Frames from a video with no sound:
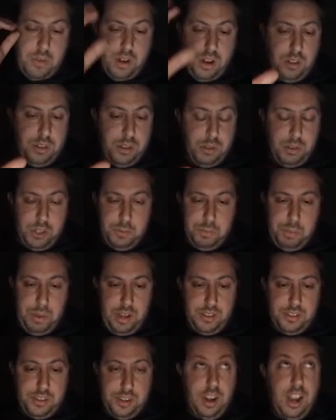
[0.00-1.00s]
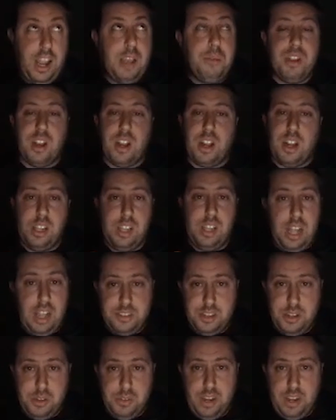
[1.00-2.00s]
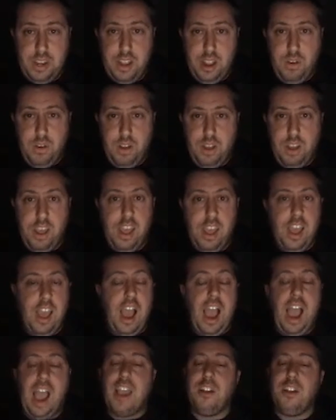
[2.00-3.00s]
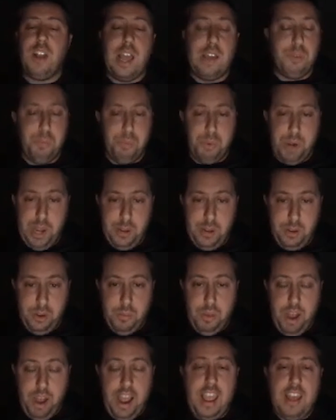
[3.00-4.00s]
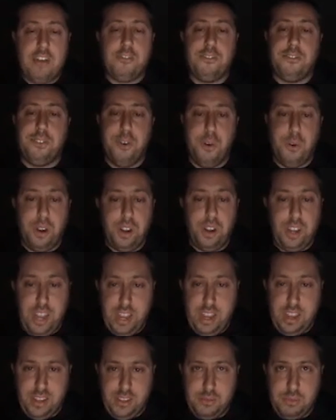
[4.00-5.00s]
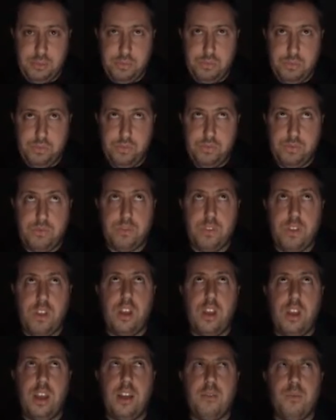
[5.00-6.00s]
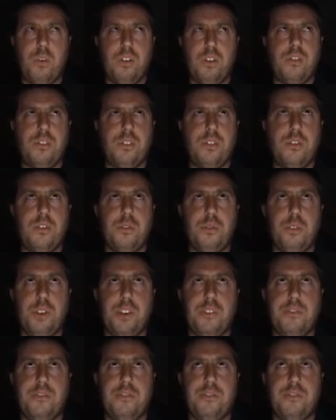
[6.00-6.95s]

all due respect, sir, I'm in a closet right now. I don't have a break room. I have four kids. One, two, three.